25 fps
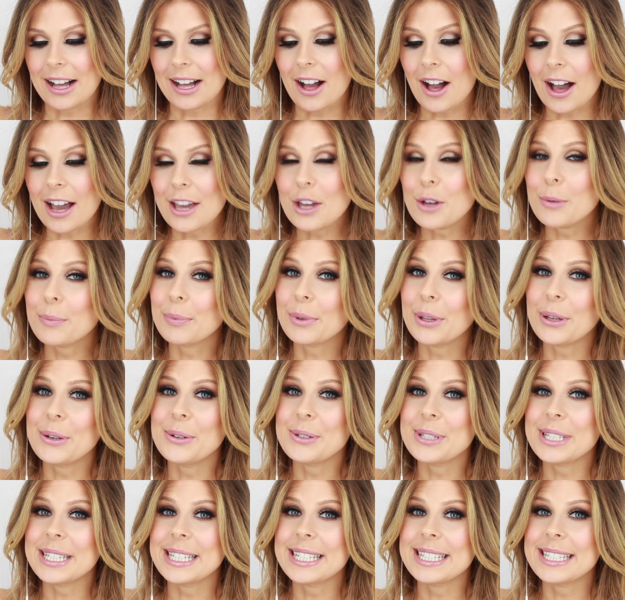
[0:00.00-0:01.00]
I
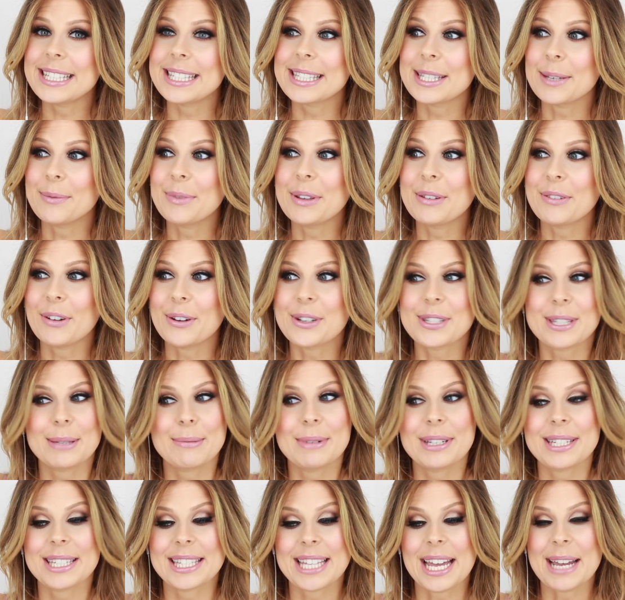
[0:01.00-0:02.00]
uploaded something very
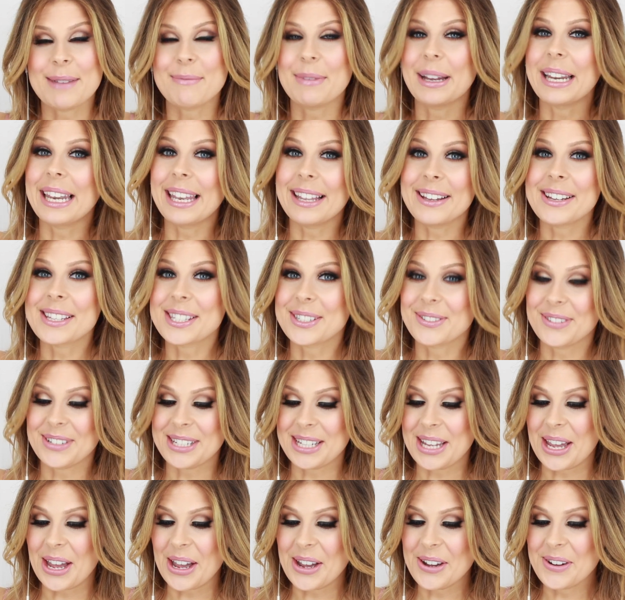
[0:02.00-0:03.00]
similar to that in my last
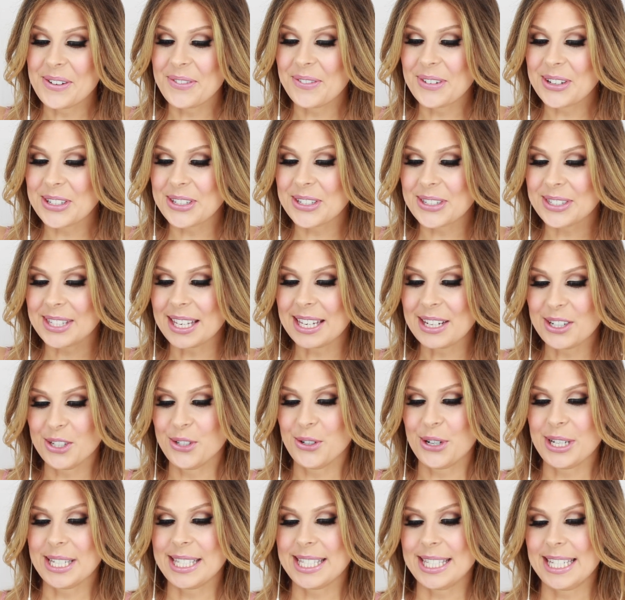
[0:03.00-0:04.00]
video, which is
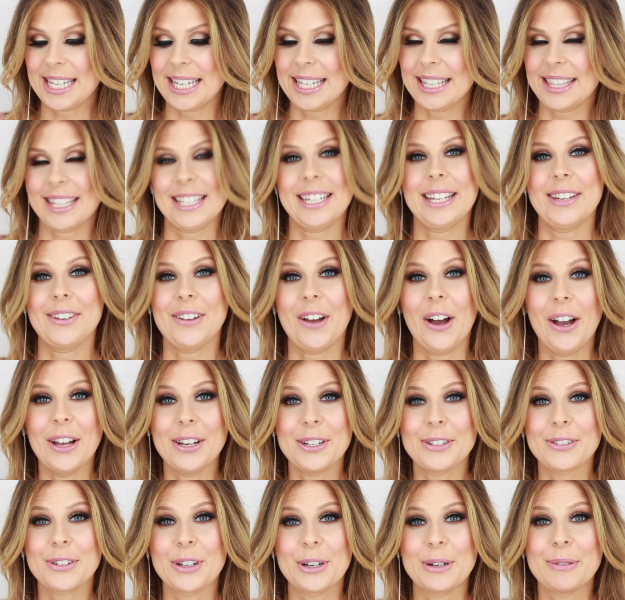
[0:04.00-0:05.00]
interesting that I
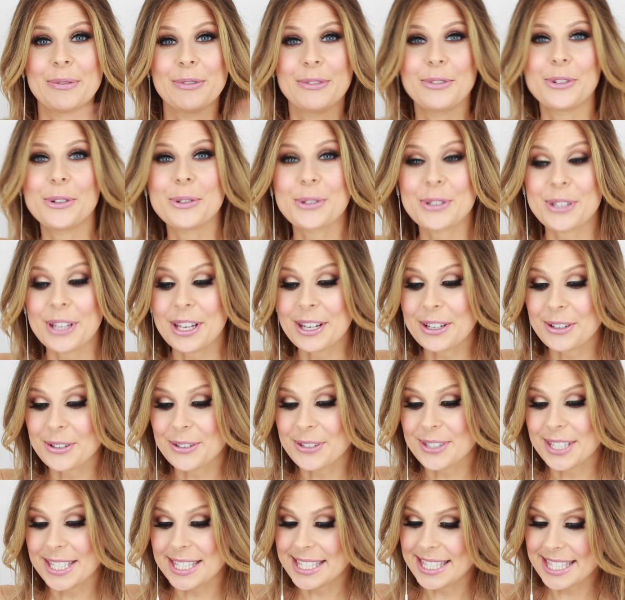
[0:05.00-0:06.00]
kind of come full circle
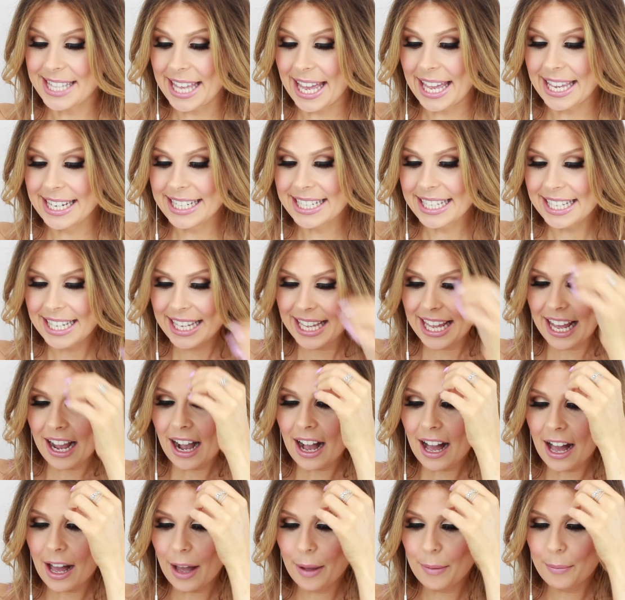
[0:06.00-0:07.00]
since then.
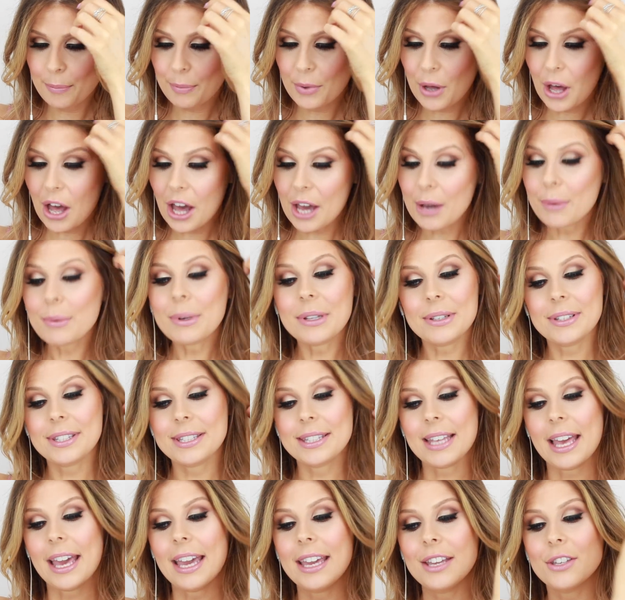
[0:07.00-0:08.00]
But I will
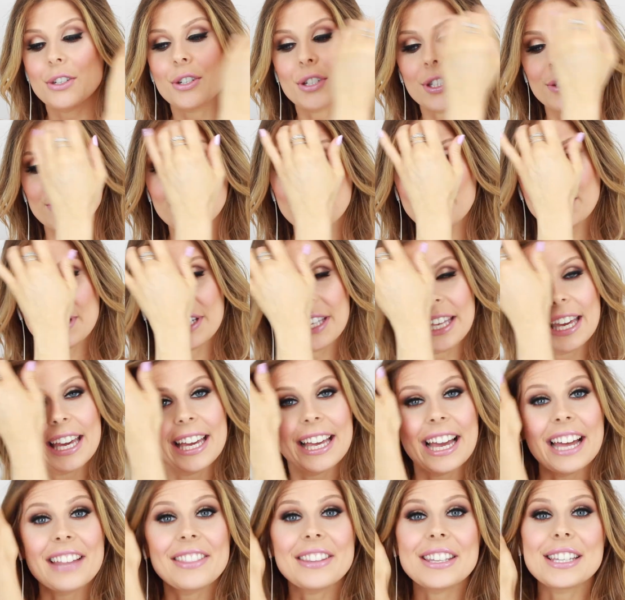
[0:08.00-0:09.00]
say, just from
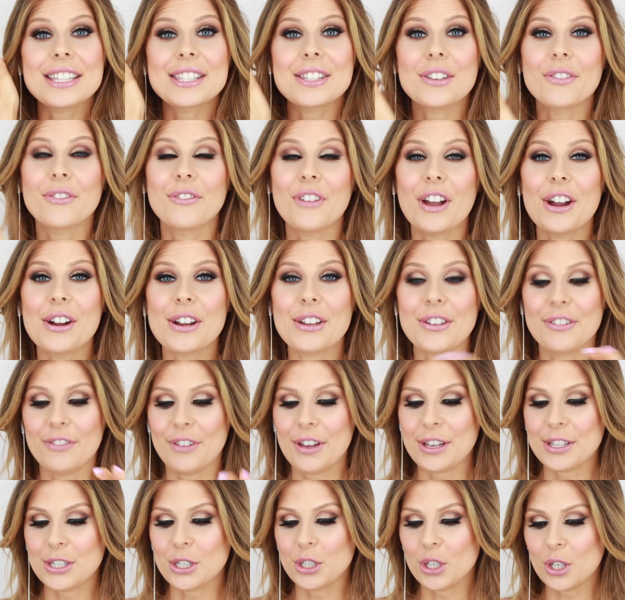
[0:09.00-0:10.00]
looking at this very
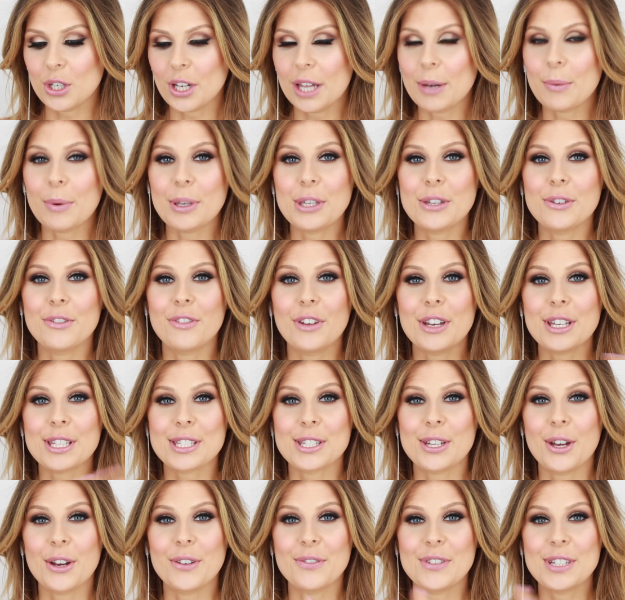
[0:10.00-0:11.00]
first, you know, like when you first
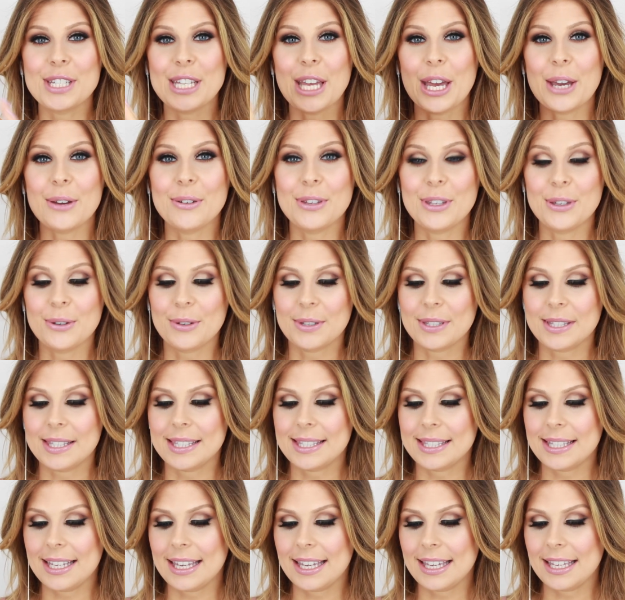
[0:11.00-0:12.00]
start a video, you can
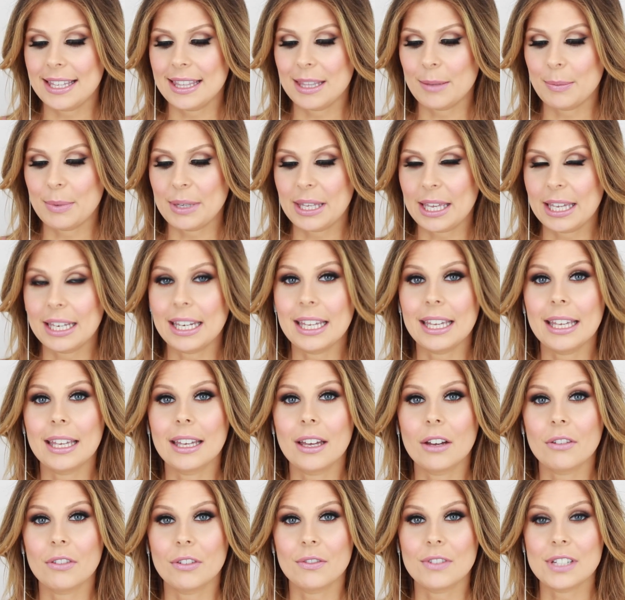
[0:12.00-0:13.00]
see the beginning
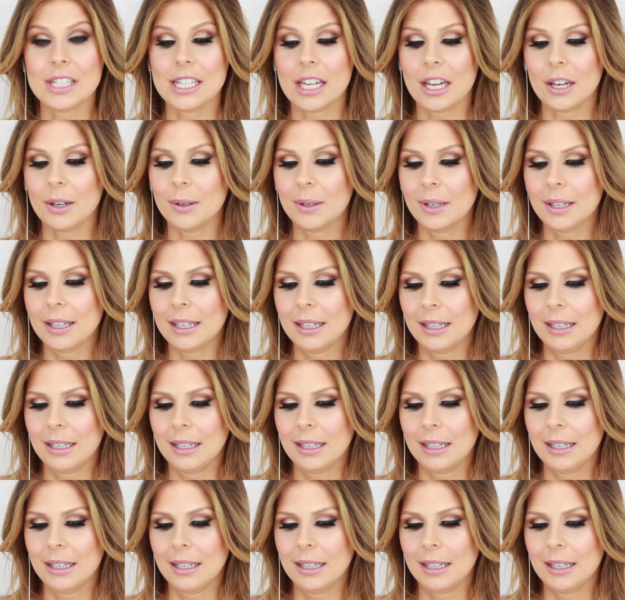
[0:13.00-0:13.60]
of the video,